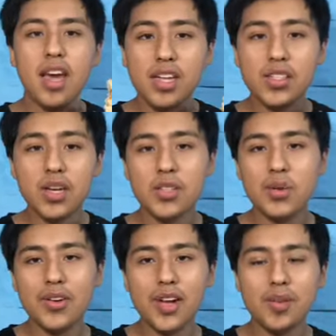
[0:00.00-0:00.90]
It's also
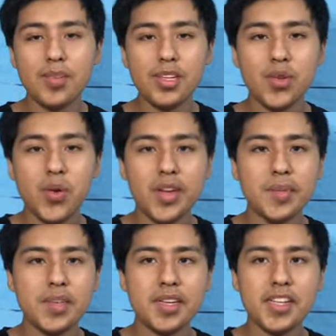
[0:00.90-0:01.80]
incredibly annoying
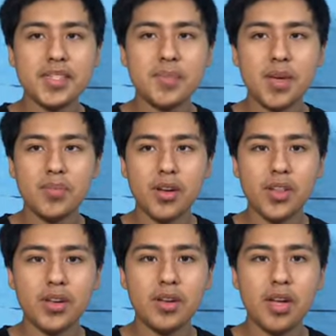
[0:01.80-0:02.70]
because my
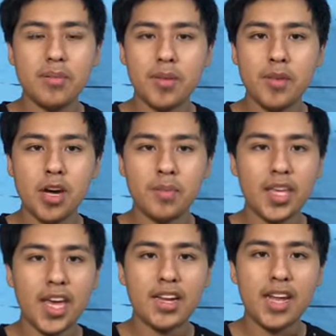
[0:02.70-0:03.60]
brother and my mom can't